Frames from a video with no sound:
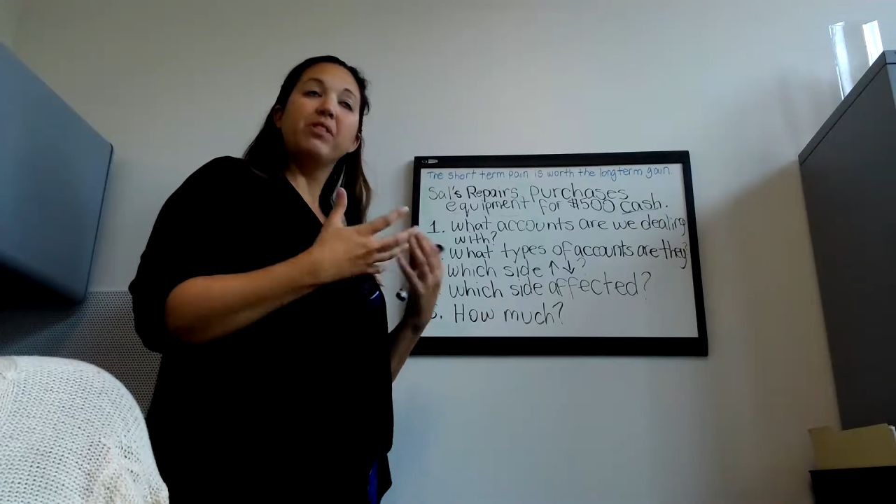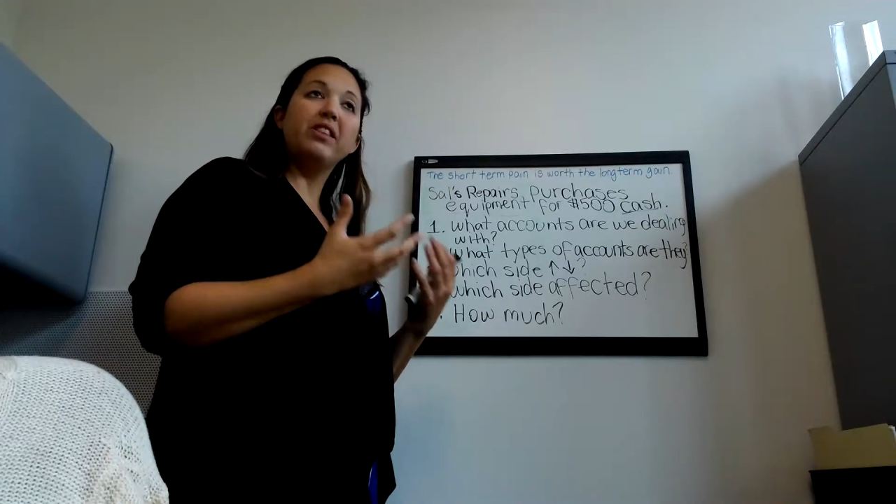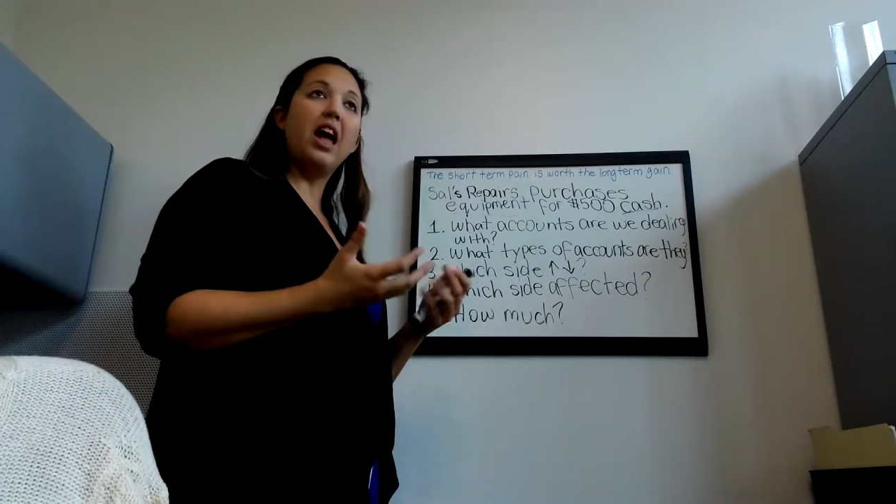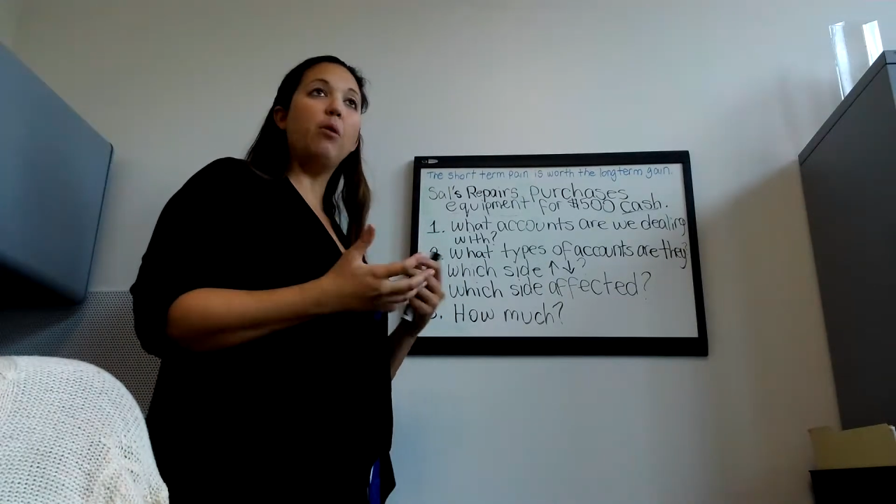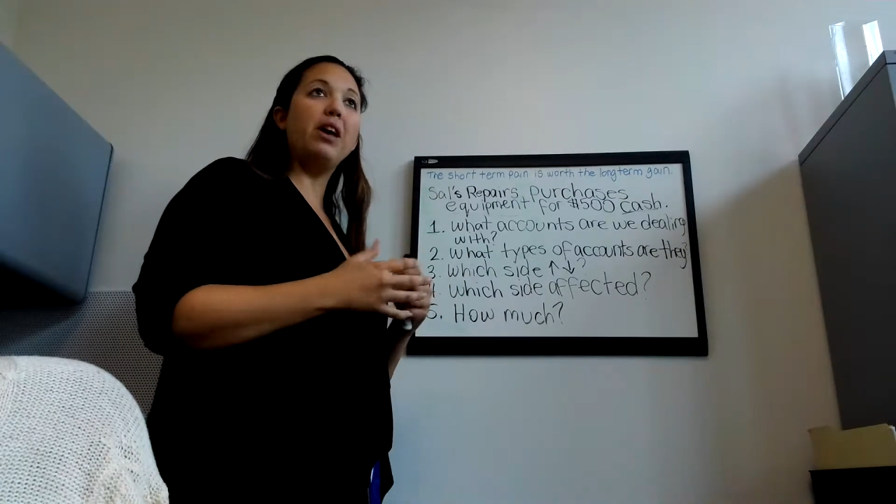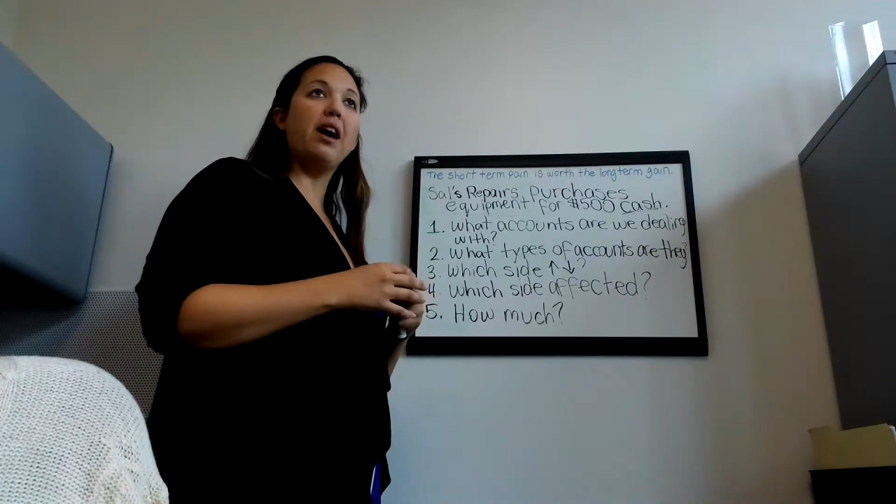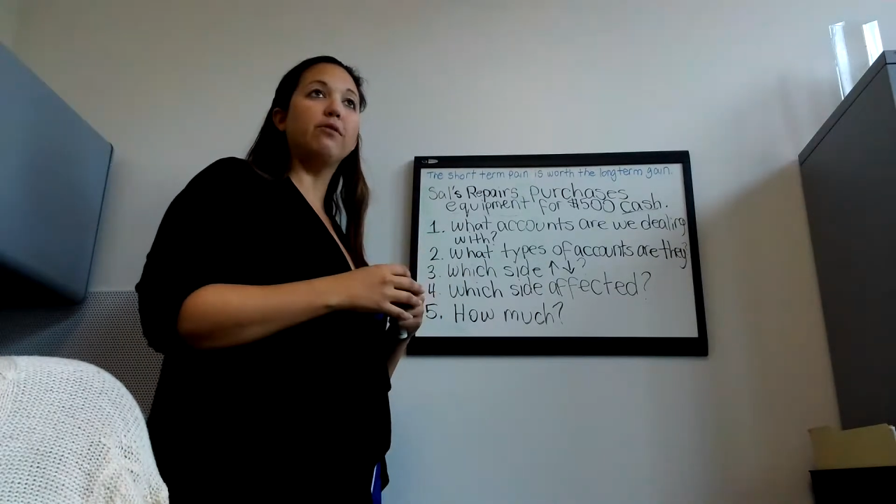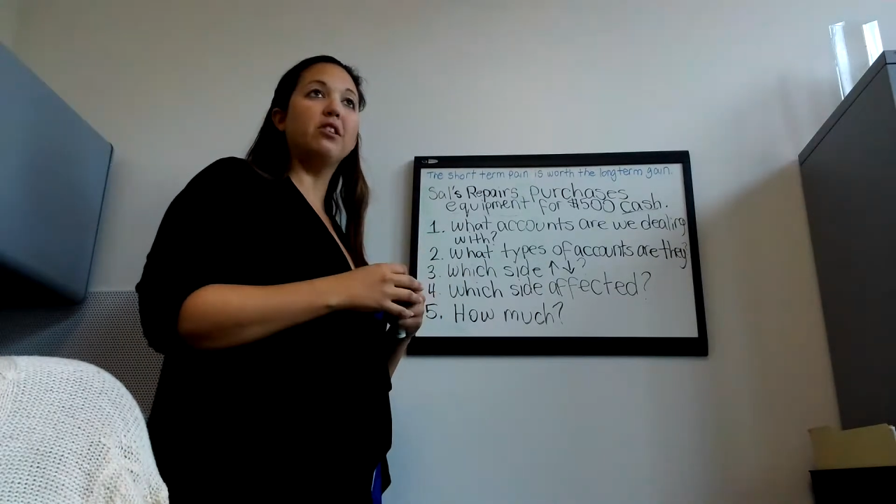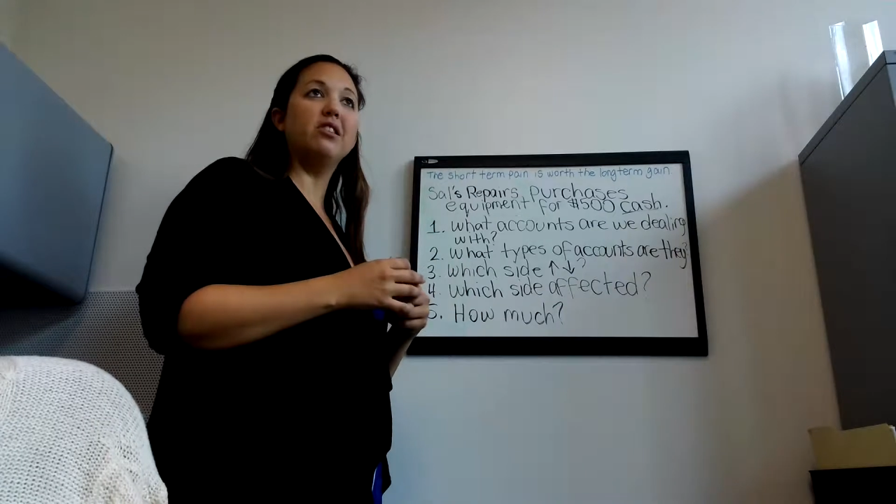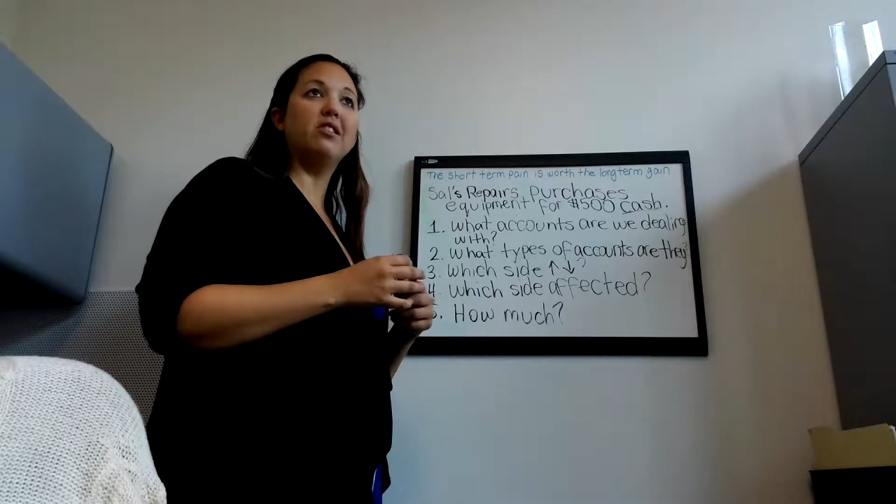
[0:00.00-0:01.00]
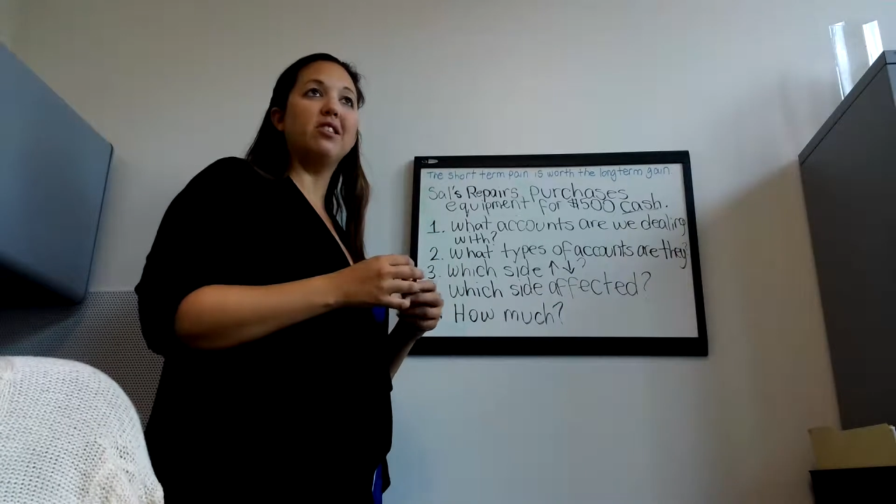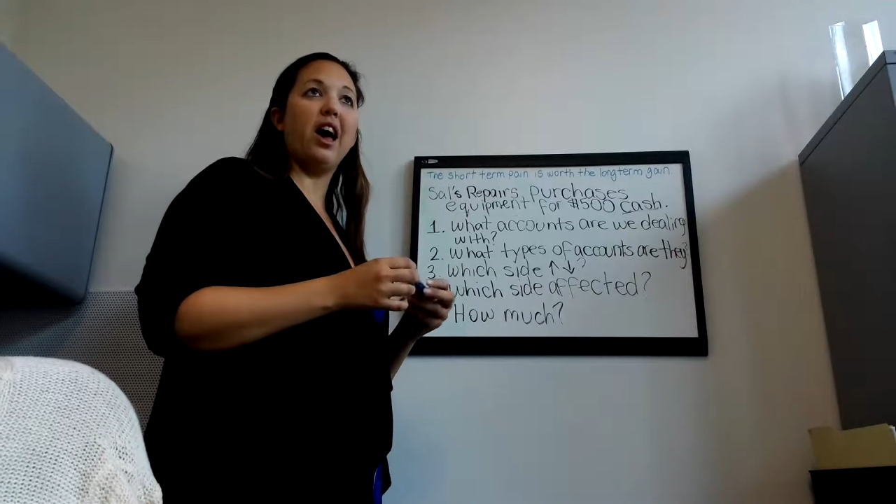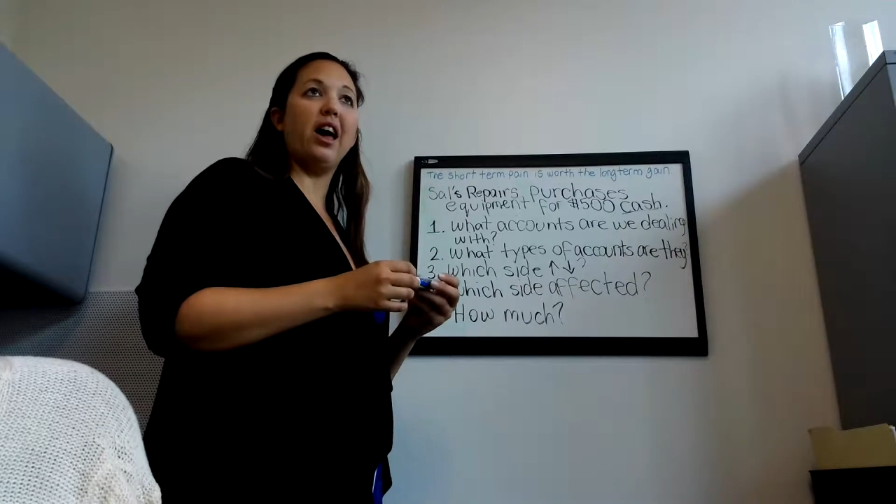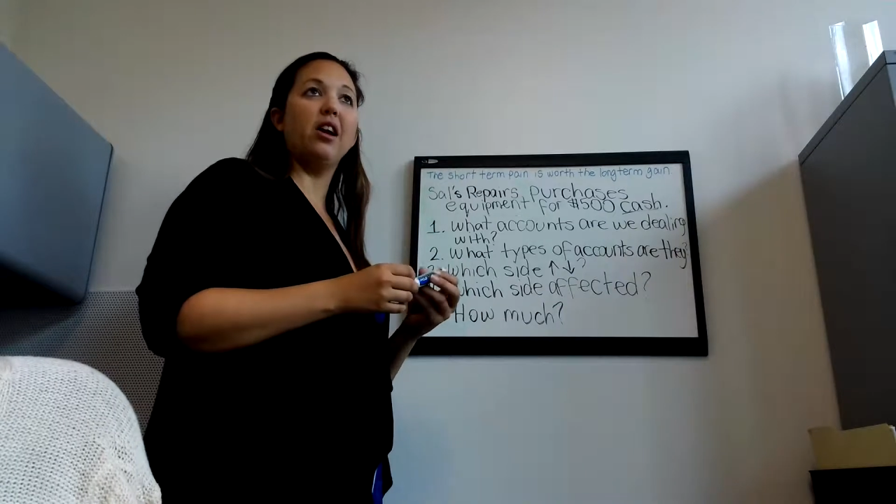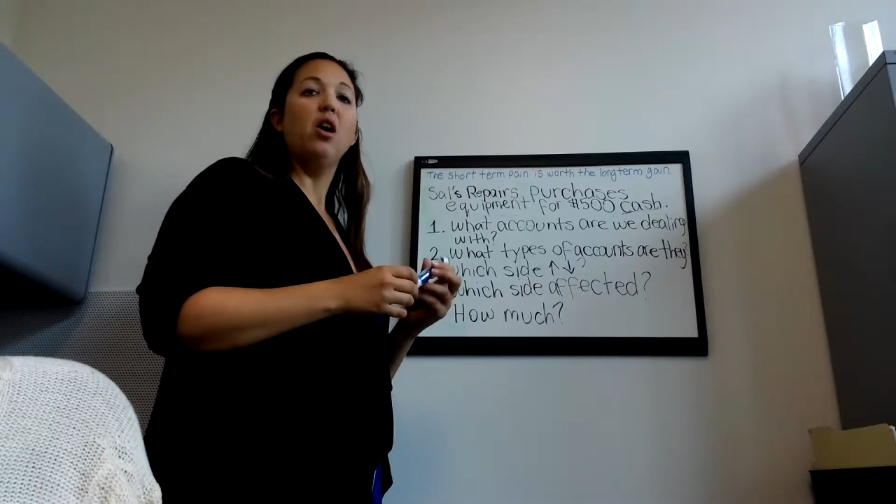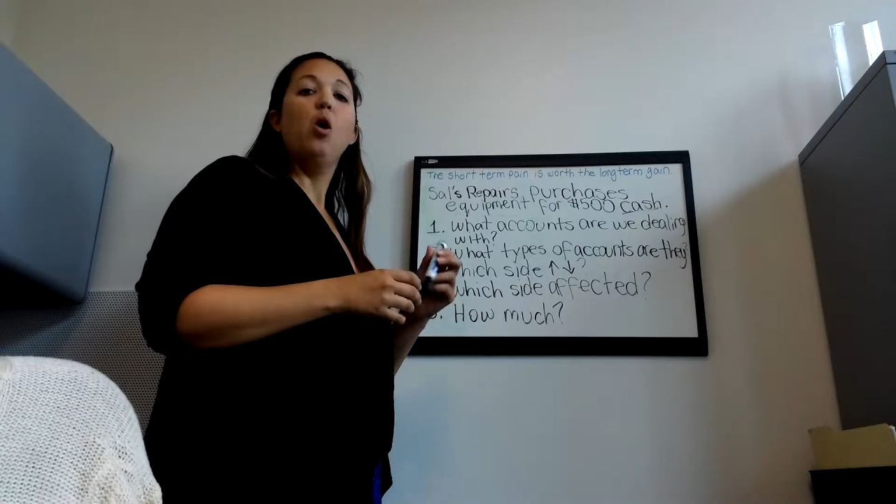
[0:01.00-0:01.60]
Now we have to decide